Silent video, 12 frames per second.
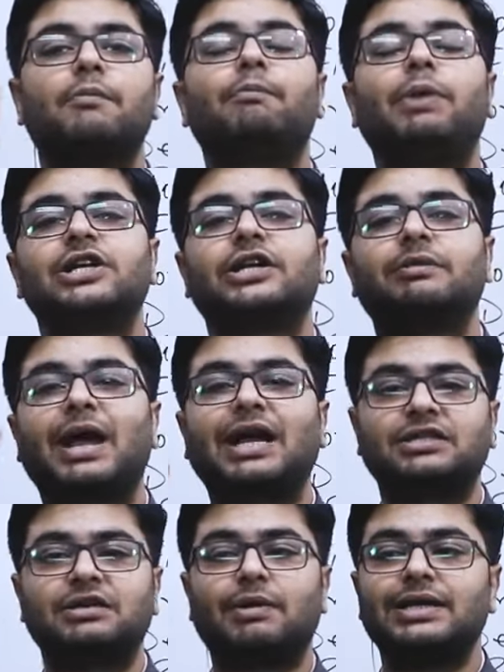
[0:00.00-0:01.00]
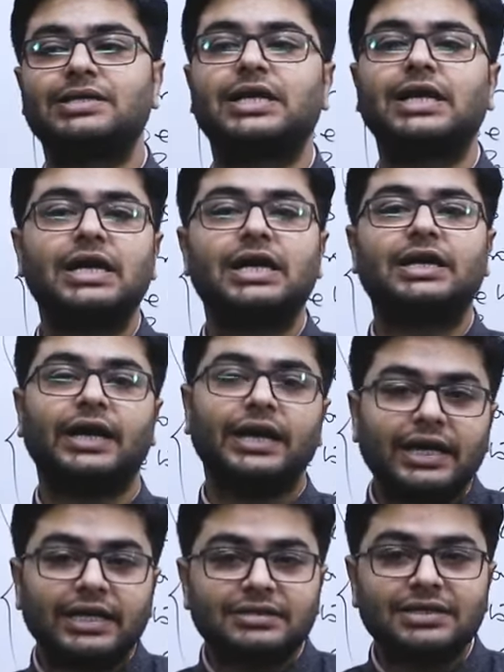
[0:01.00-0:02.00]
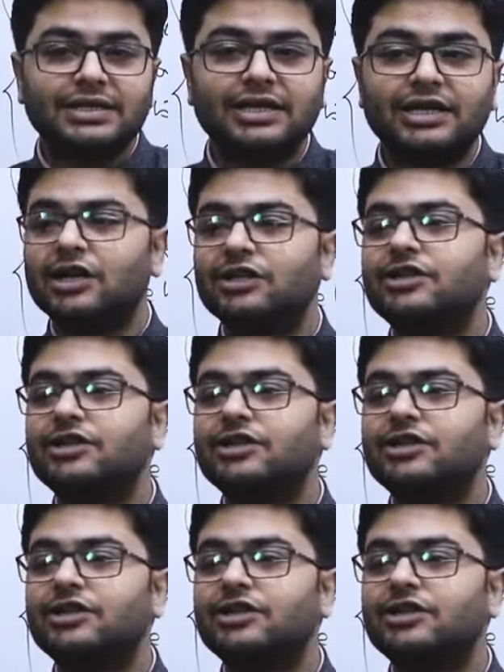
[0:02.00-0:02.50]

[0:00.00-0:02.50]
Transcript: budget maximizing tendency.